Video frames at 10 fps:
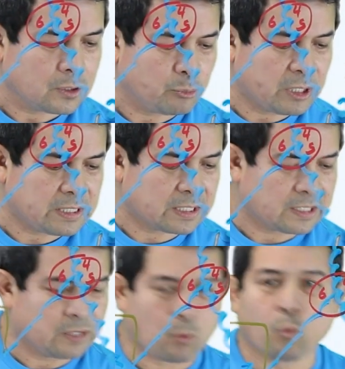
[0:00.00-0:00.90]
so
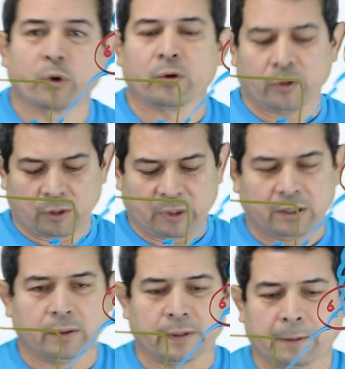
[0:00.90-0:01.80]
basically what we're going to be
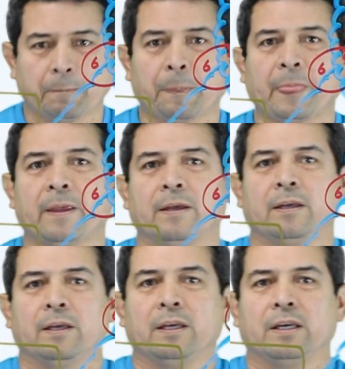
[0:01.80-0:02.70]
doing
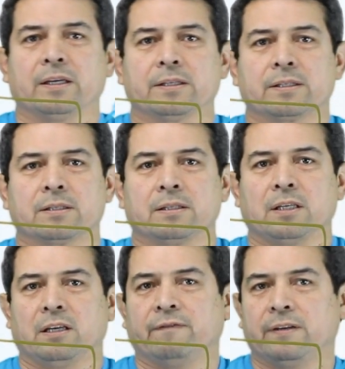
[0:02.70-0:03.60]
is,
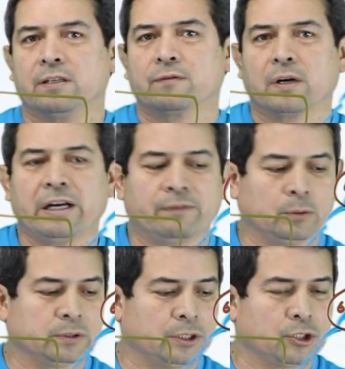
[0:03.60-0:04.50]
if it is for high
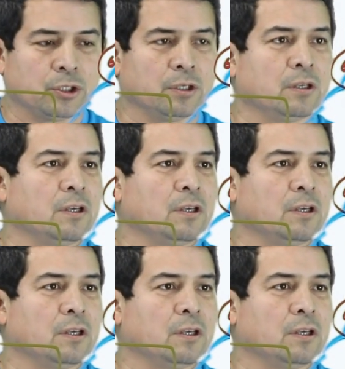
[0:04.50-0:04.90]
voltage,